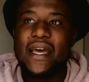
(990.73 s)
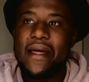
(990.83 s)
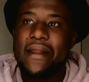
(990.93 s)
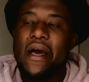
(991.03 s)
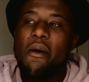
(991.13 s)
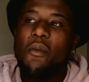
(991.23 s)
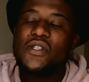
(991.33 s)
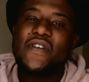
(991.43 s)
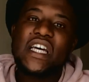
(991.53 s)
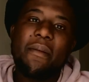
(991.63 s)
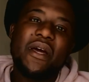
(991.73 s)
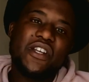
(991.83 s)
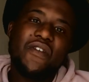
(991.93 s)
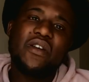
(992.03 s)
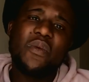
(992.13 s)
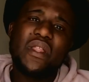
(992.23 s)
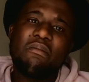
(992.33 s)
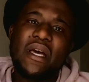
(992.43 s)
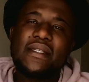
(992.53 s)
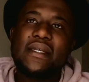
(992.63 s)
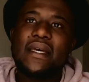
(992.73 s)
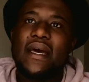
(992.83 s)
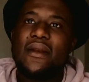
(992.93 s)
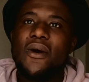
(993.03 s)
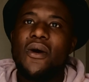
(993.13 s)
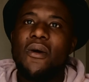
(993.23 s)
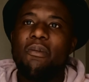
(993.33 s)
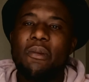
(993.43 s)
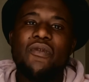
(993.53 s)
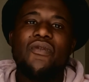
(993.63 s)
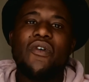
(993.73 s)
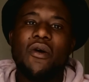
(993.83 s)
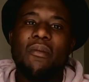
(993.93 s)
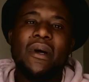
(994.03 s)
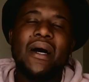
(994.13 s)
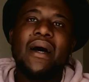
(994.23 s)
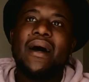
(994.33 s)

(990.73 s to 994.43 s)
And most of the time I interact with Mexican or people from